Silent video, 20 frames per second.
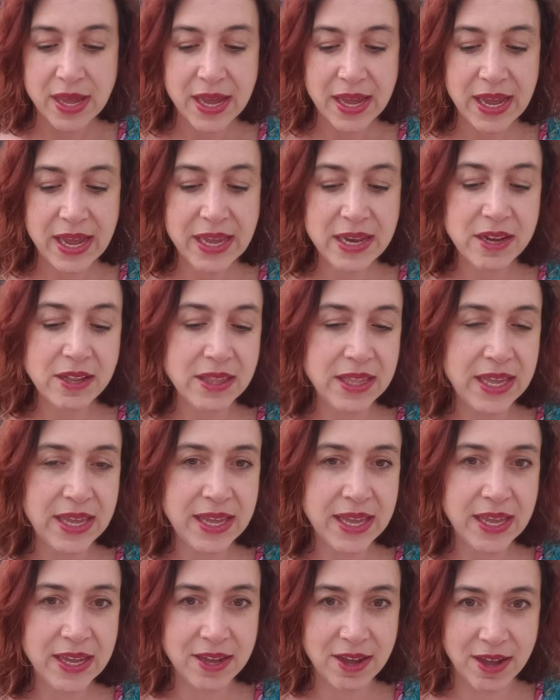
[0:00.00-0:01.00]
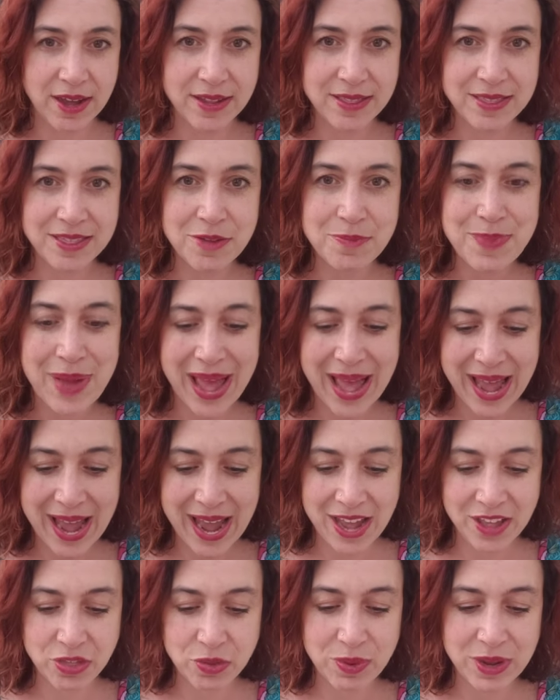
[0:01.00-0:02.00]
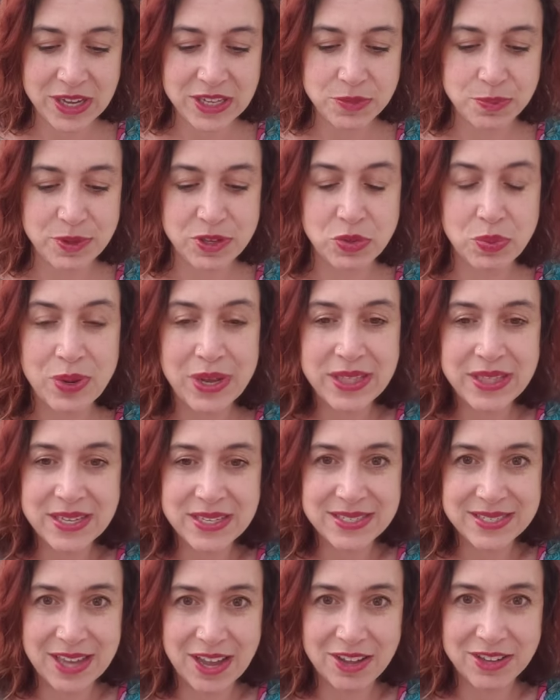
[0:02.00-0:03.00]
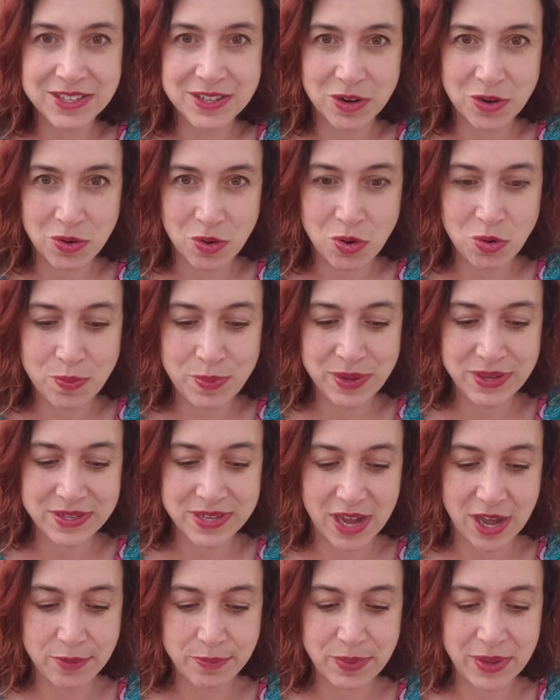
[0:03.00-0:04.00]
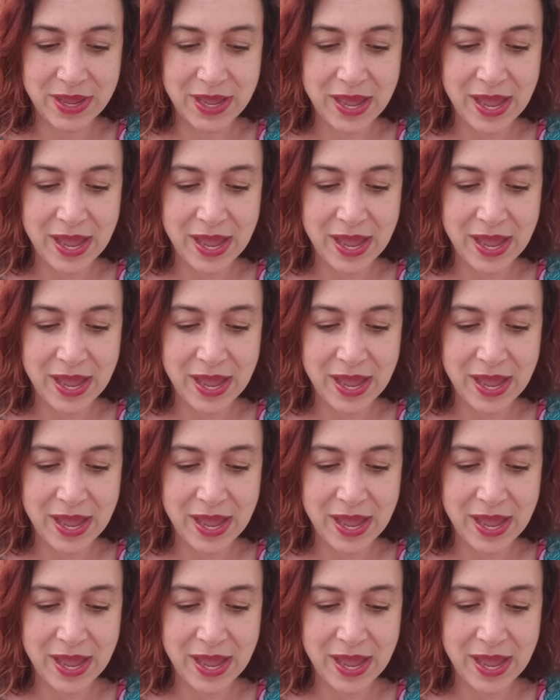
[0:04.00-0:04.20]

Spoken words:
In a leaky gut, the pathways between the cells are opened up,